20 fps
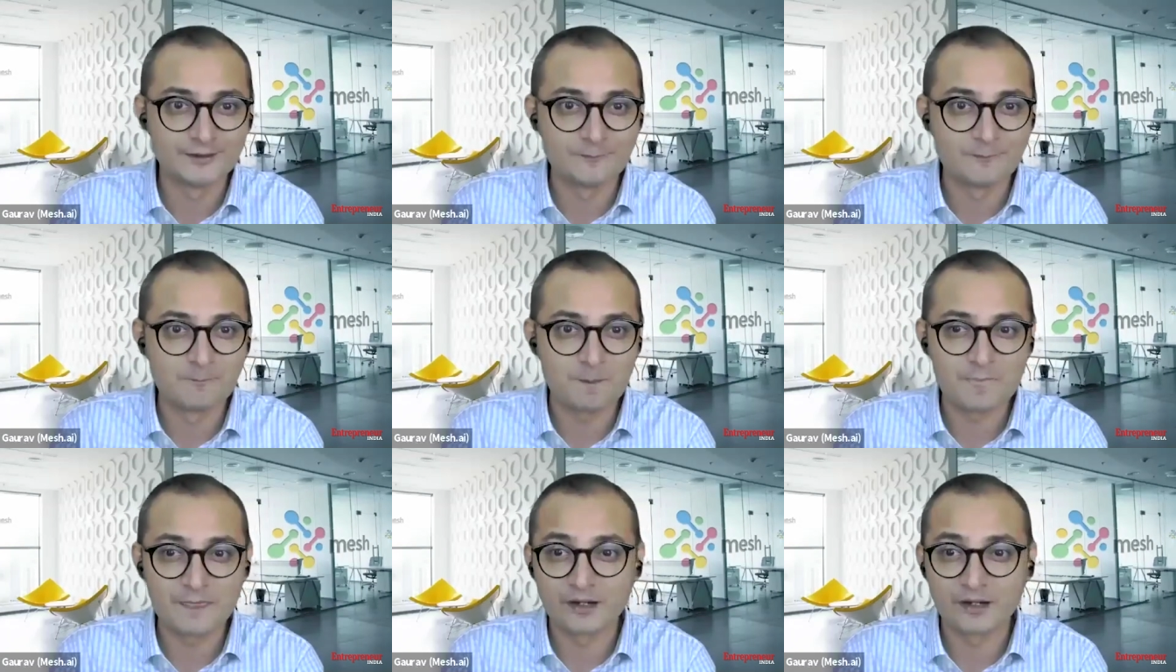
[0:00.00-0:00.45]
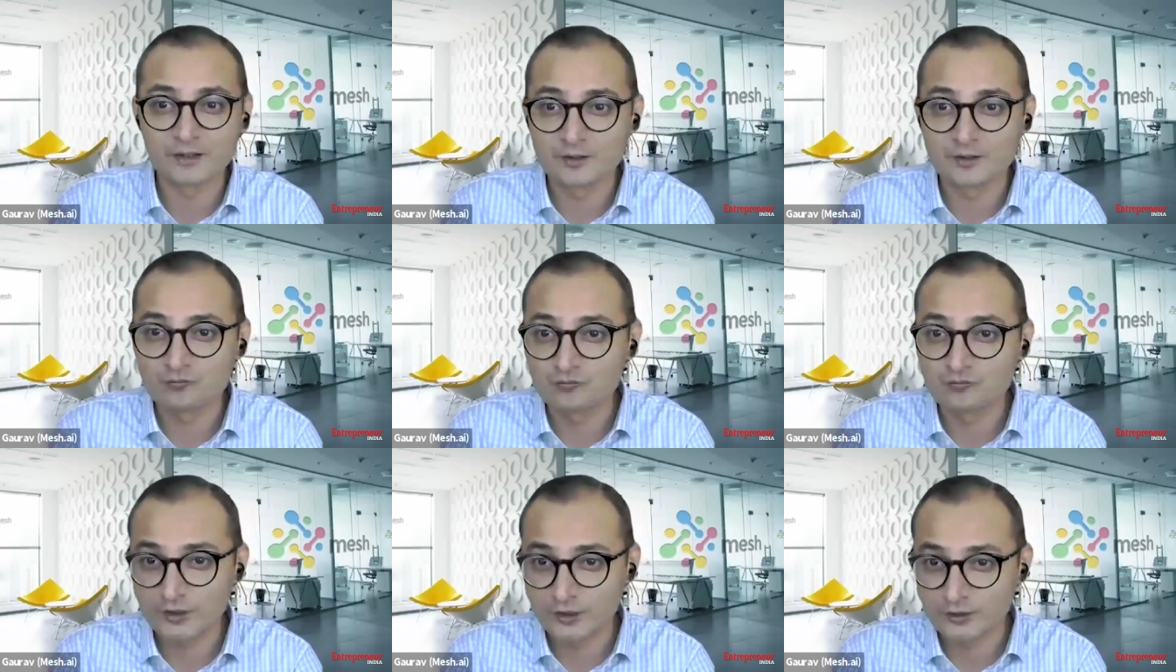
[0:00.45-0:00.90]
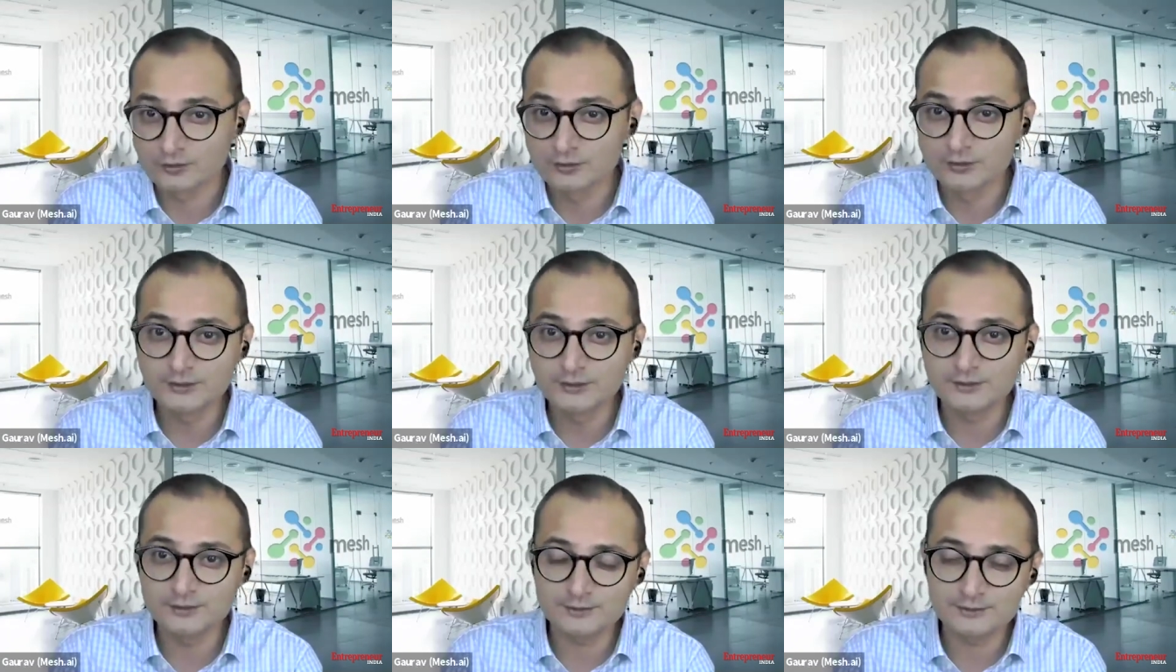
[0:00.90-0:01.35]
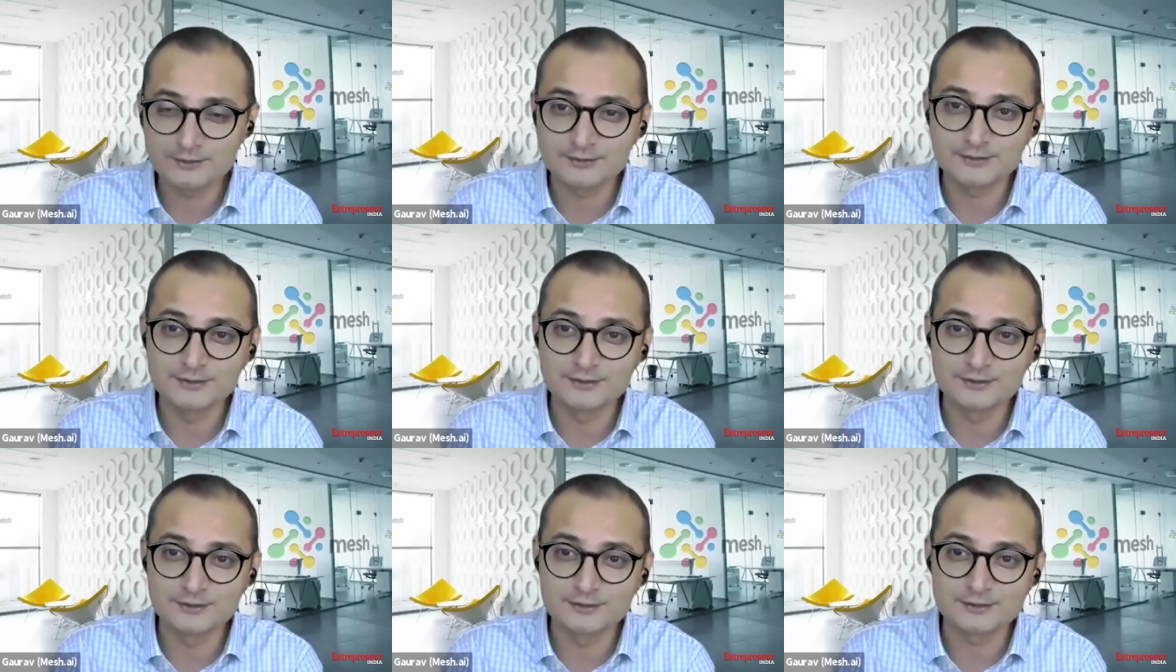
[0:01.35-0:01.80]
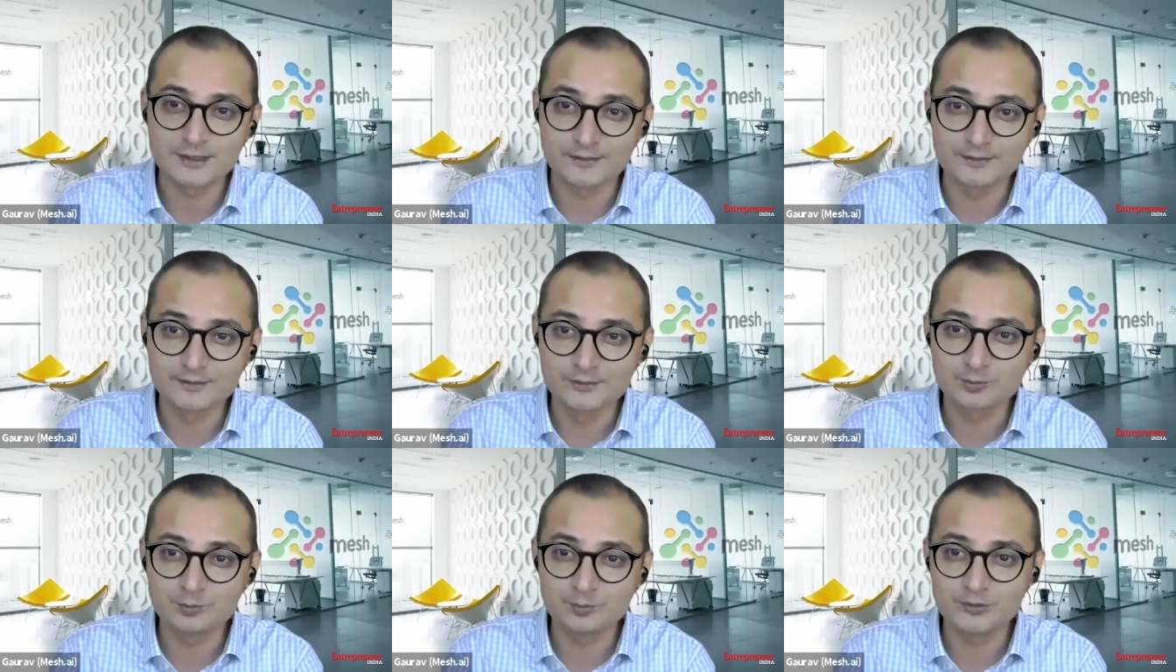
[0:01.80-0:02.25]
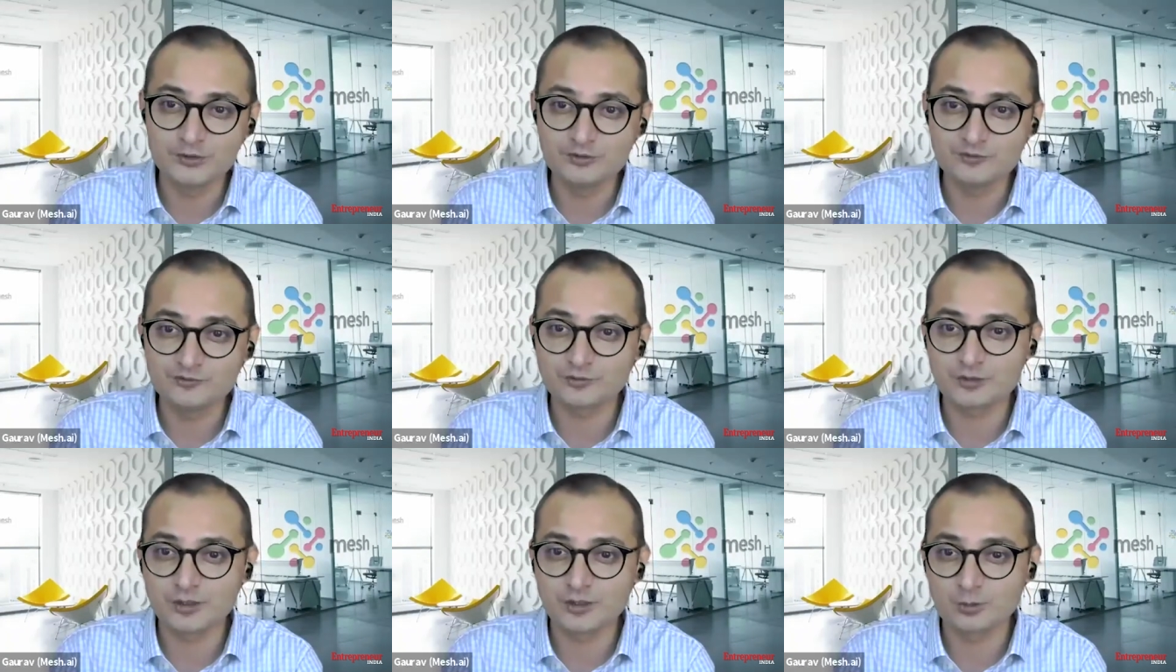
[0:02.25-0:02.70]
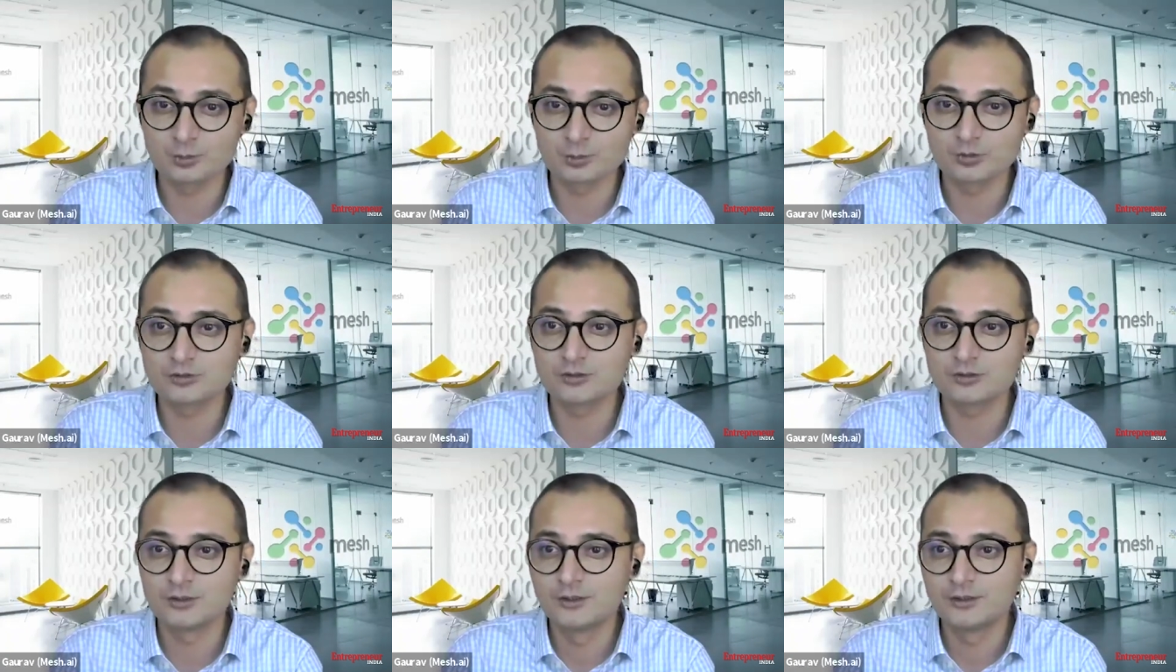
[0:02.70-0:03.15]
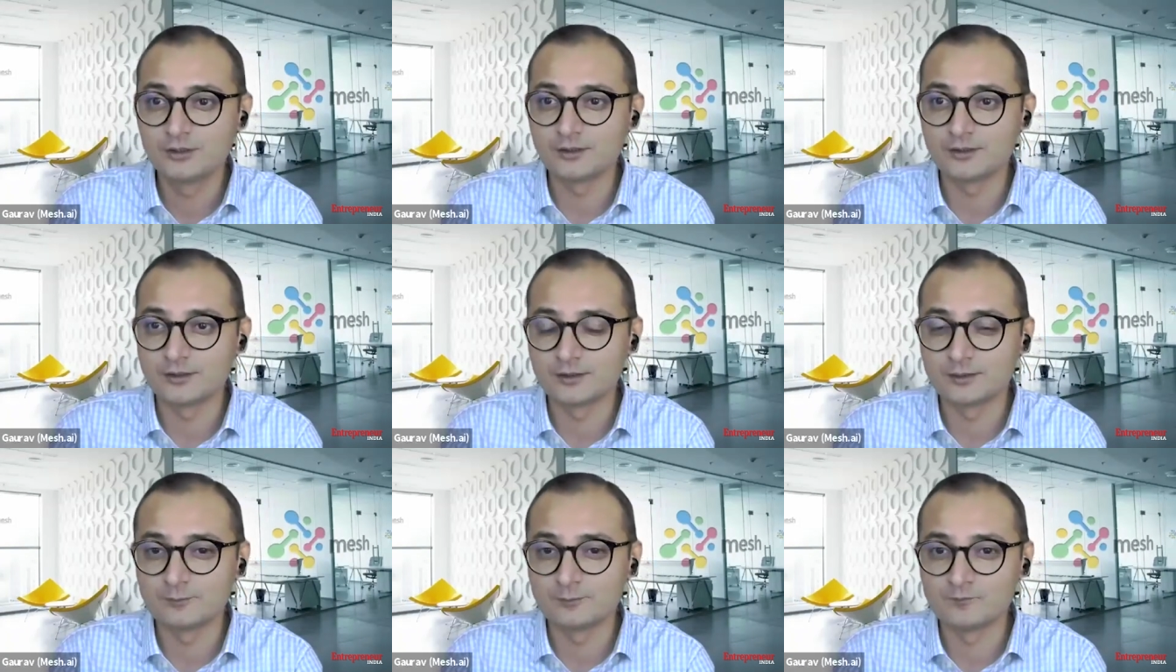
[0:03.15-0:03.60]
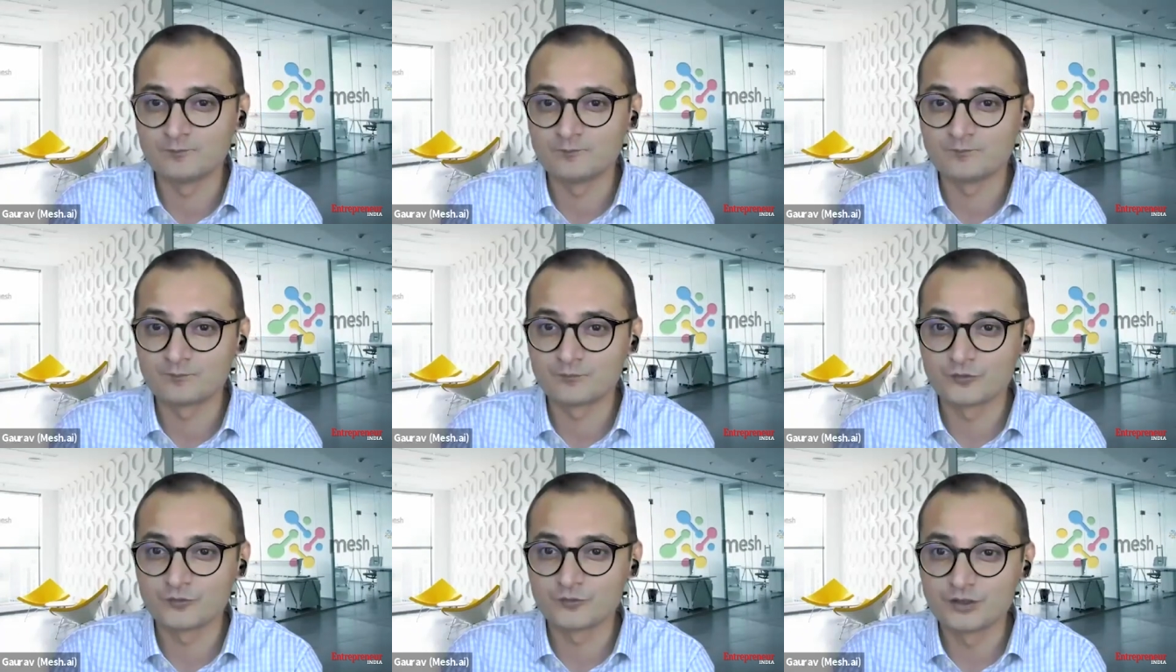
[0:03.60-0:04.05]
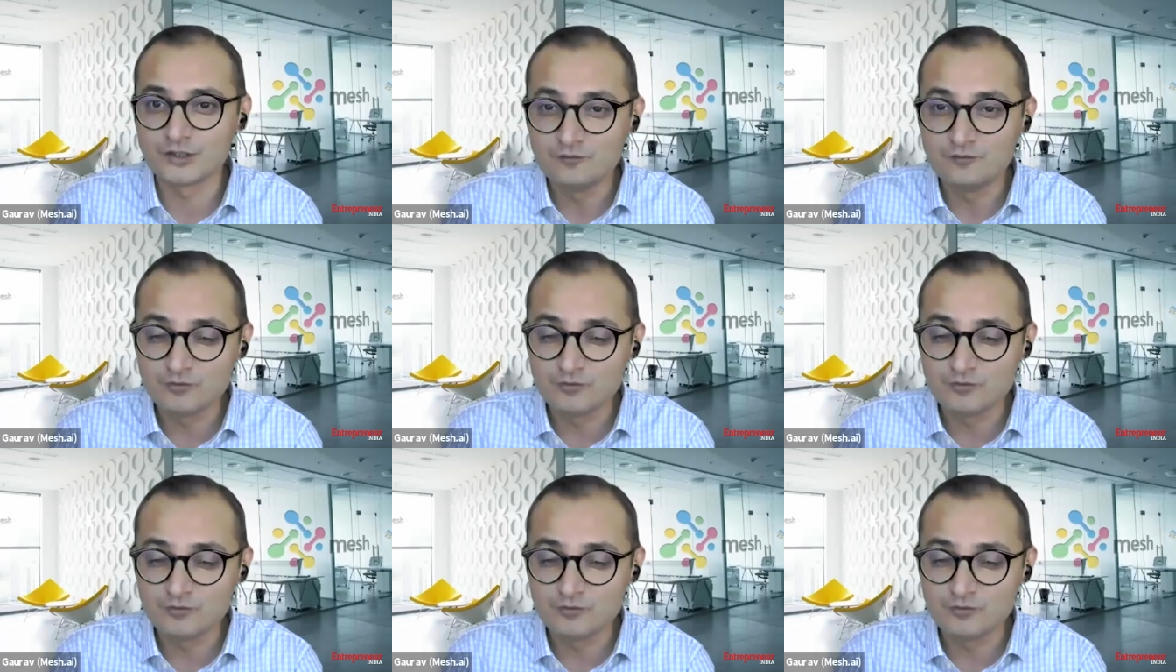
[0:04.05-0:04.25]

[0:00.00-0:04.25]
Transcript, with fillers: um, and, and finally the entire piece around um,